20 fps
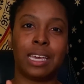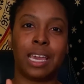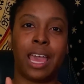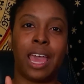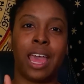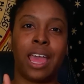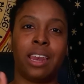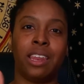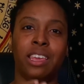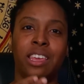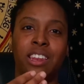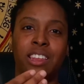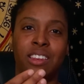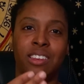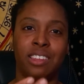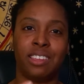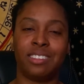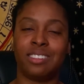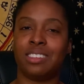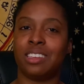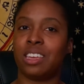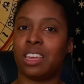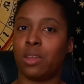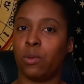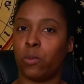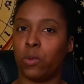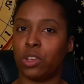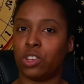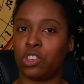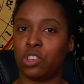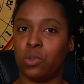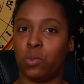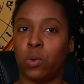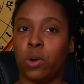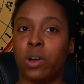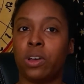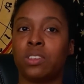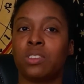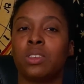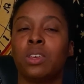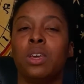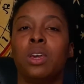and hedonistic in what she wants,